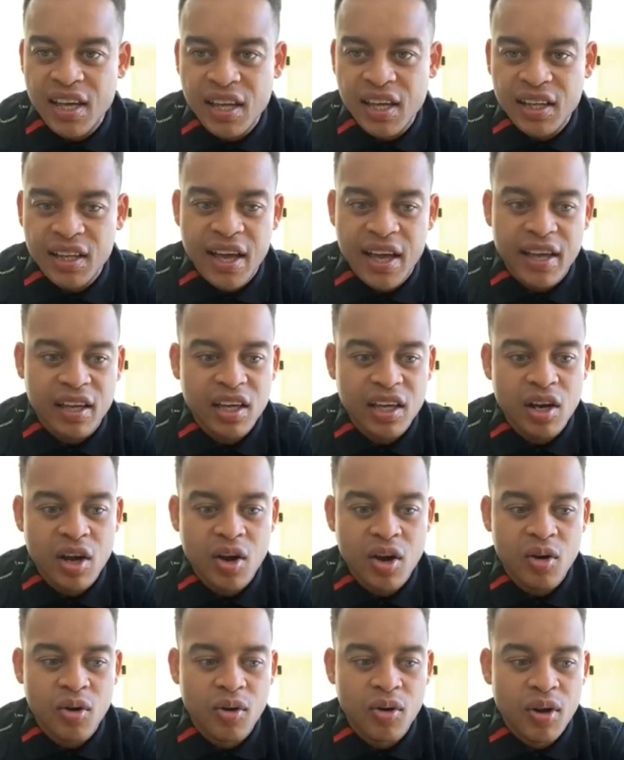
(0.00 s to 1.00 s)
like, you
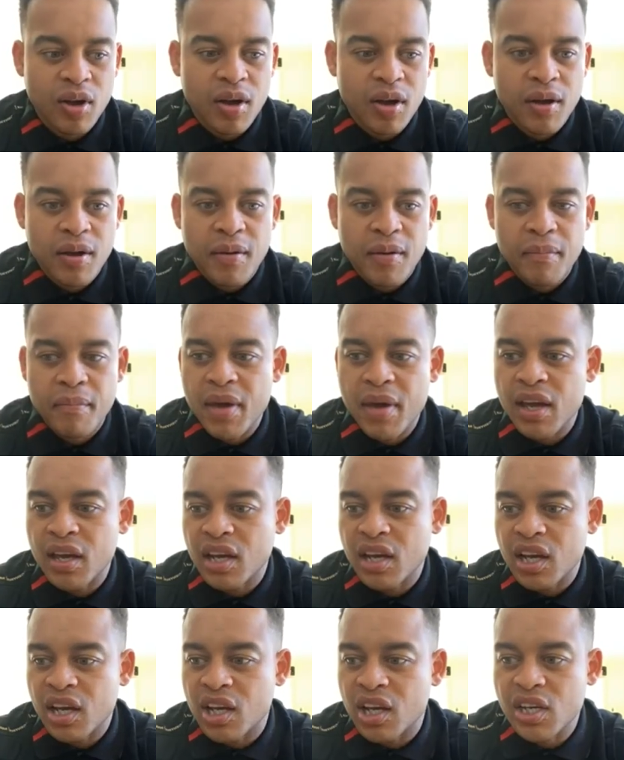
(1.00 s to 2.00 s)
know,
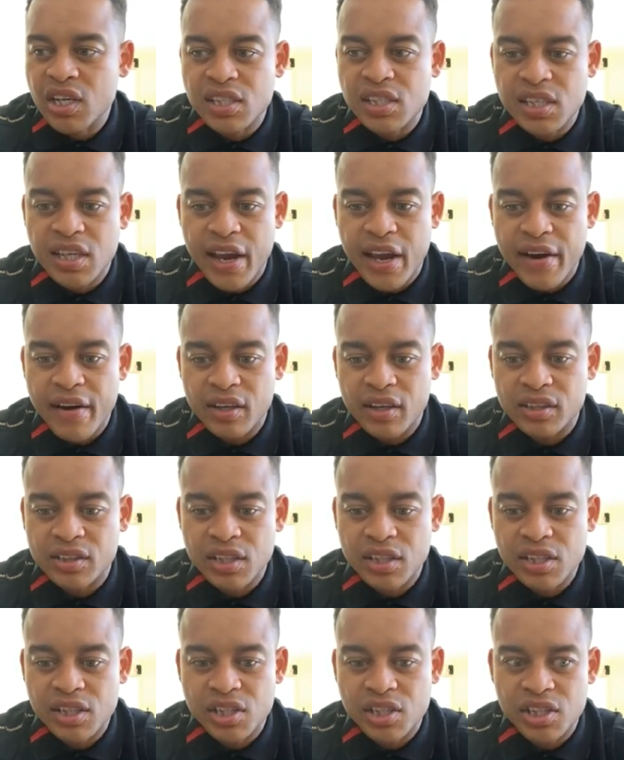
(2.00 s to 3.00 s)
Megan Good's
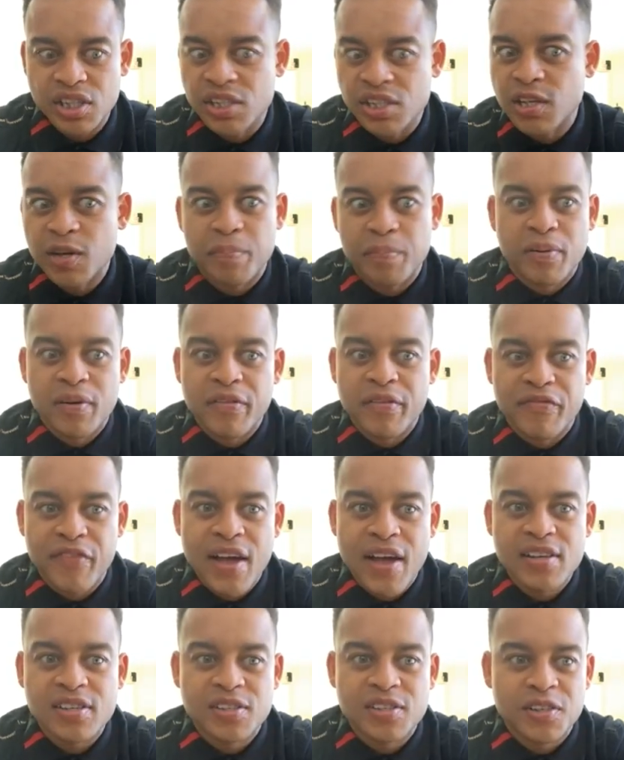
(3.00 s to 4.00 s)
character, she's a
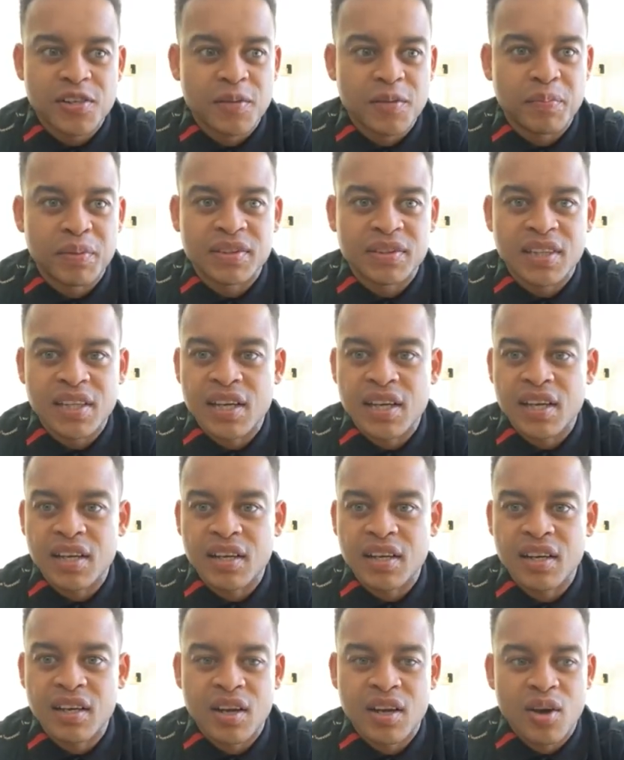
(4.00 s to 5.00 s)
professor, but
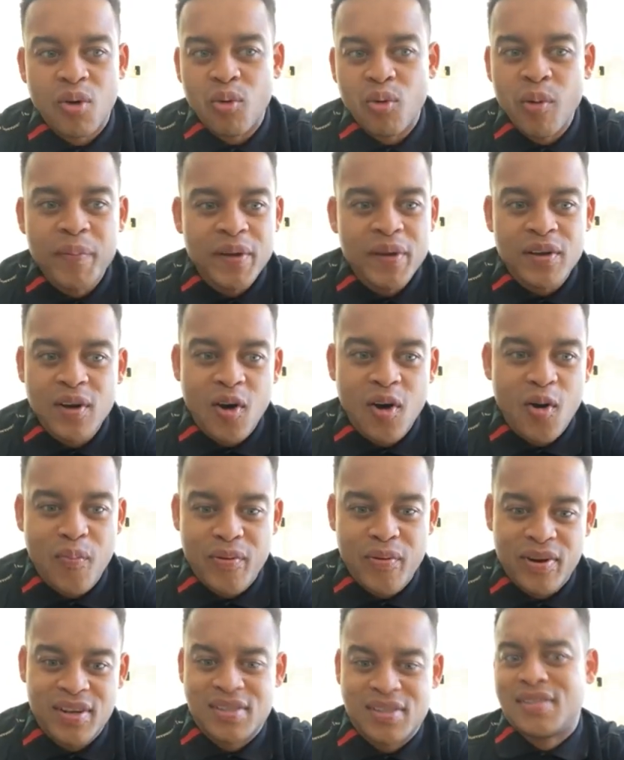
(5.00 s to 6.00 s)
then Whoopi
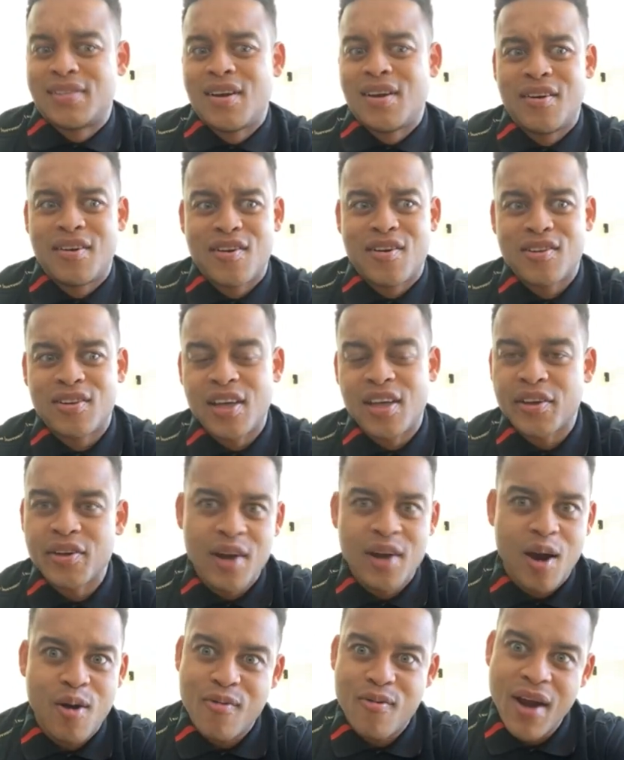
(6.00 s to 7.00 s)
Goldberg is telling her, like, you're
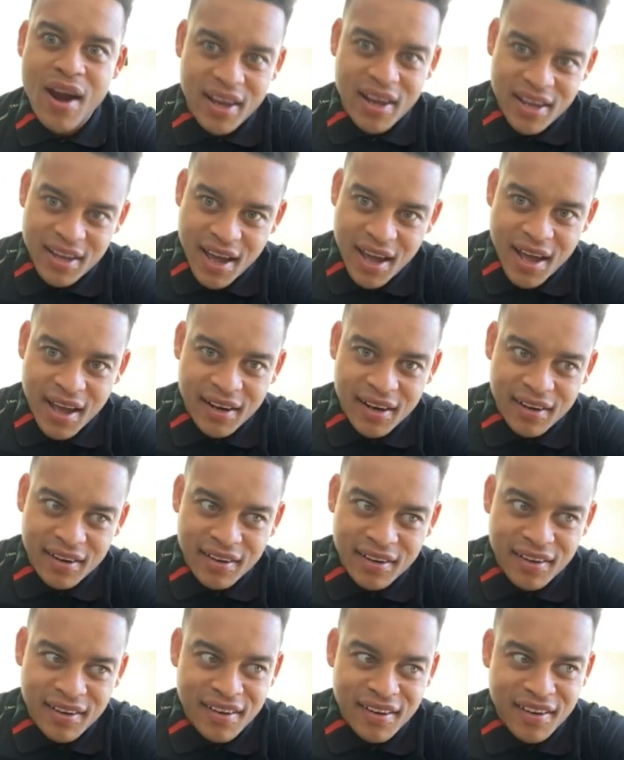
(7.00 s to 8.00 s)
not ready yet.
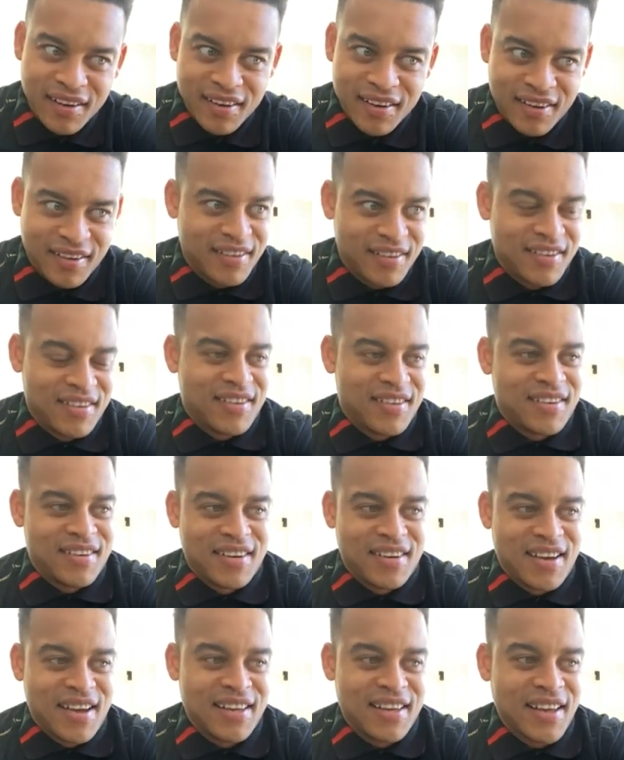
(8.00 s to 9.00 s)

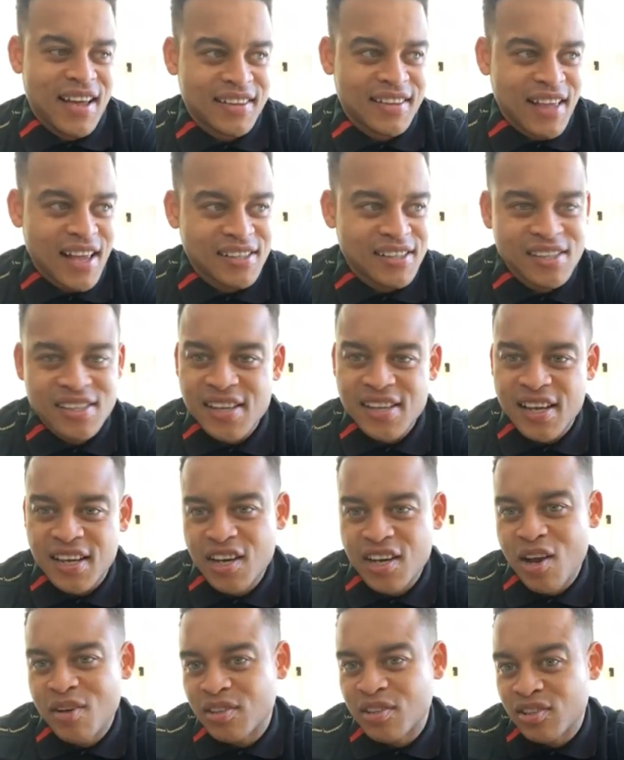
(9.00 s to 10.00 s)
And, like, that's just, like, you
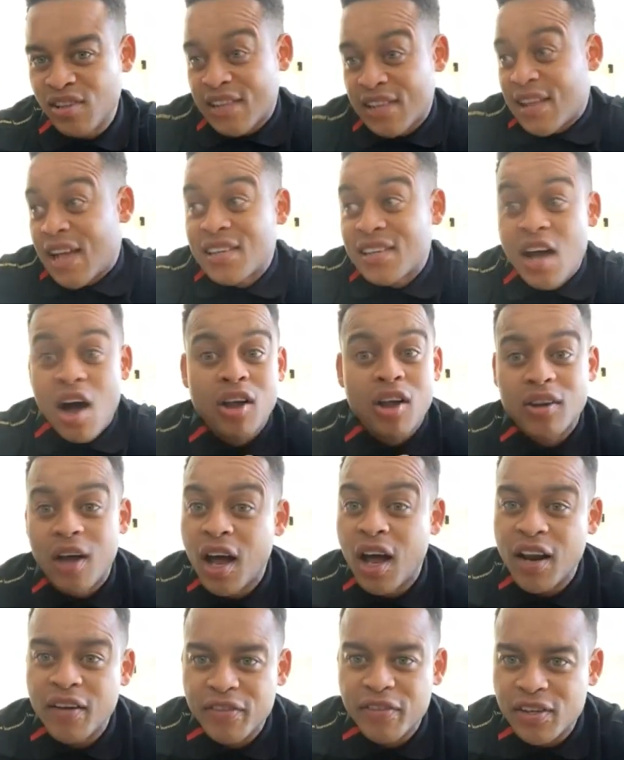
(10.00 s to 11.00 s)
know, since, like, that's how a
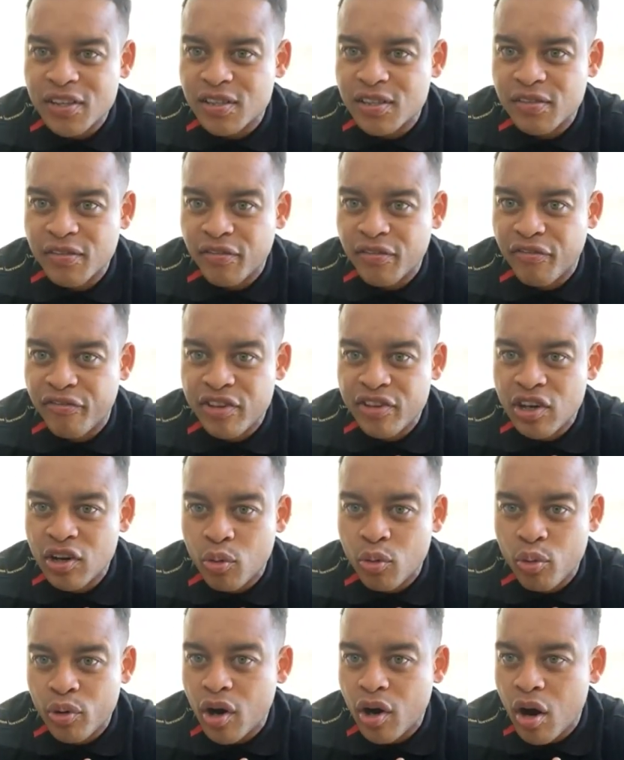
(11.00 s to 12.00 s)
lot of us feel
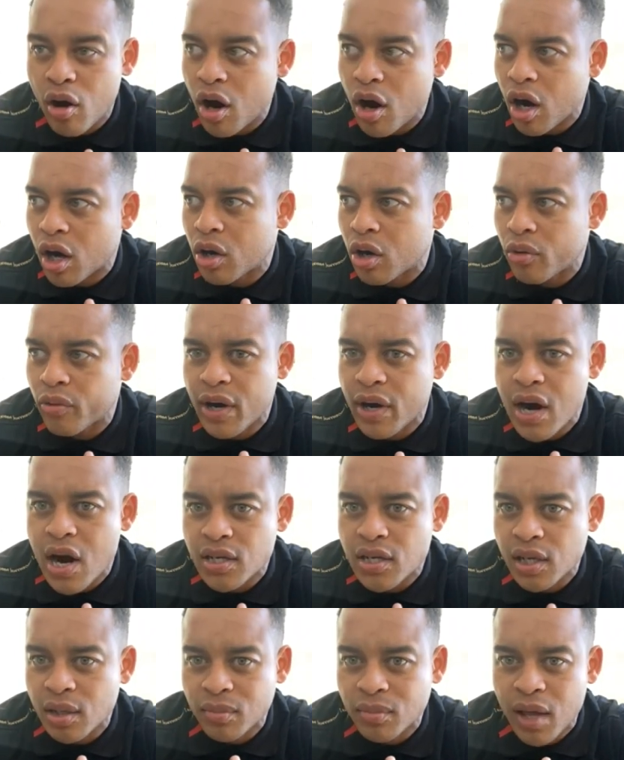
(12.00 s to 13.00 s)
when in our careers.
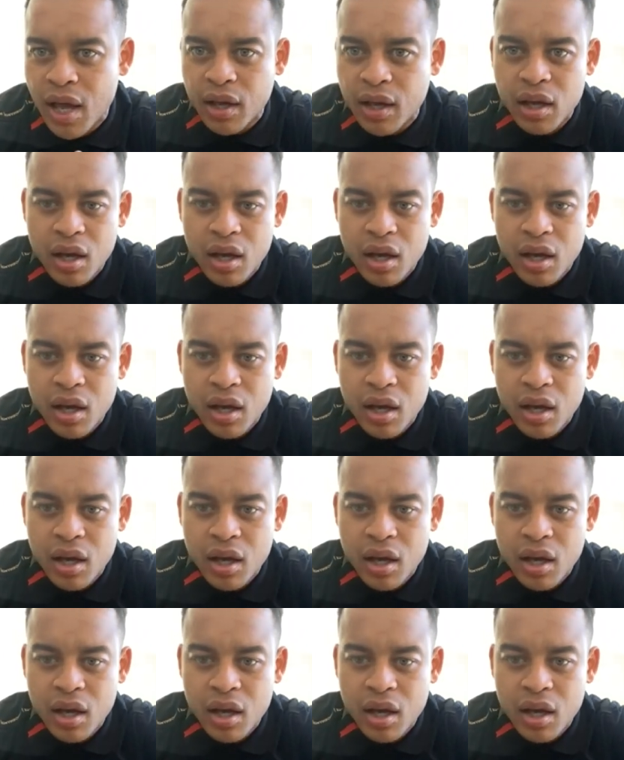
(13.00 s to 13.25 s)
I'm like,